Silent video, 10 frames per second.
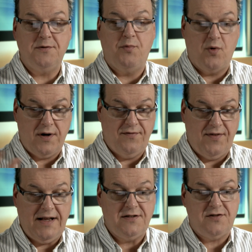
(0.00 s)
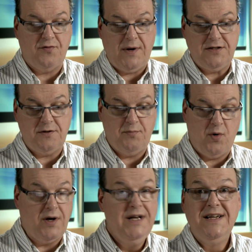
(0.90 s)
support, advanced thread
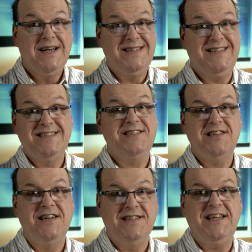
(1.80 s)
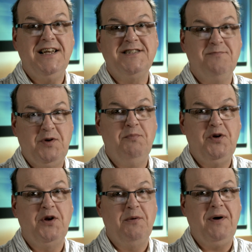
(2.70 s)
support, because this is going to take some
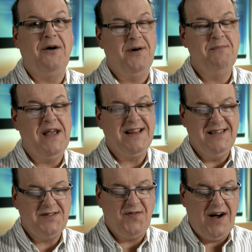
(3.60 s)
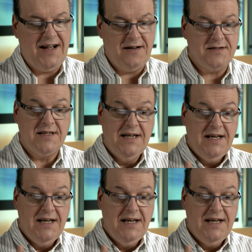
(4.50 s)
computing power to make these files.